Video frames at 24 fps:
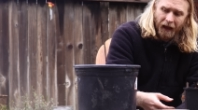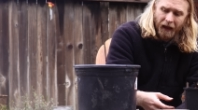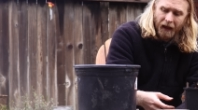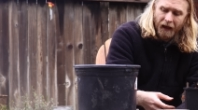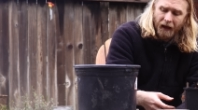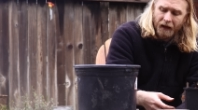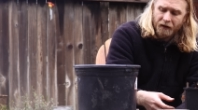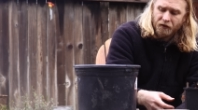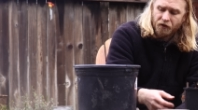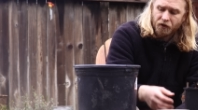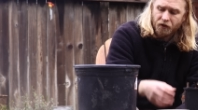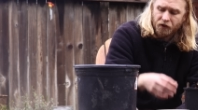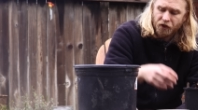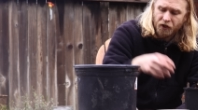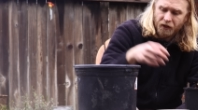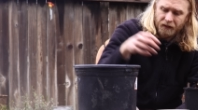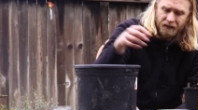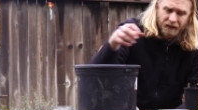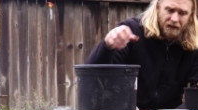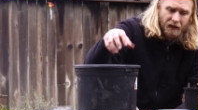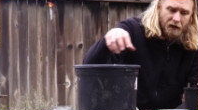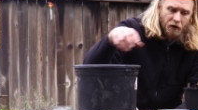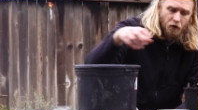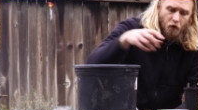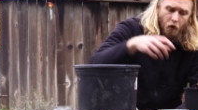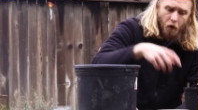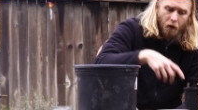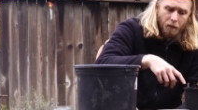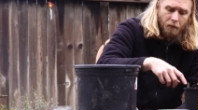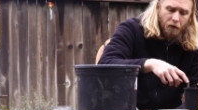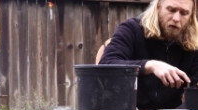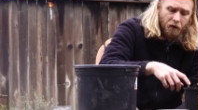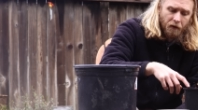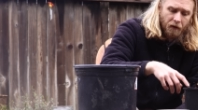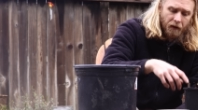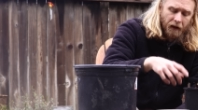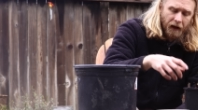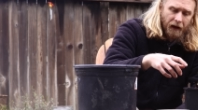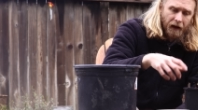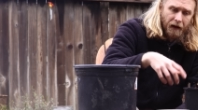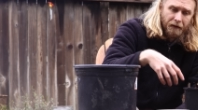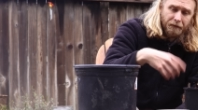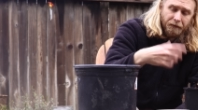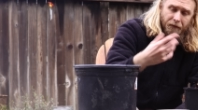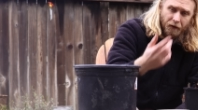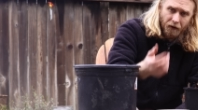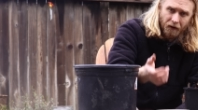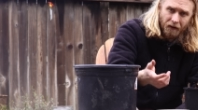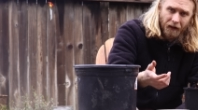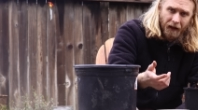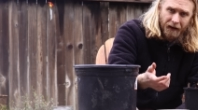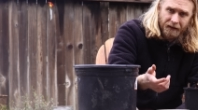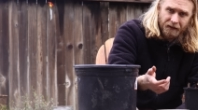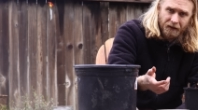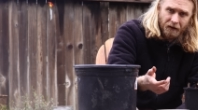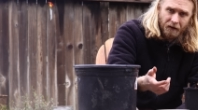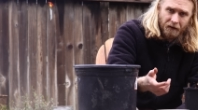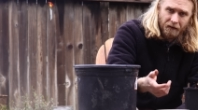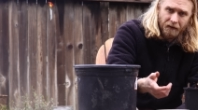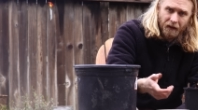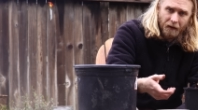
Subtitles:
and just the normal fertilizer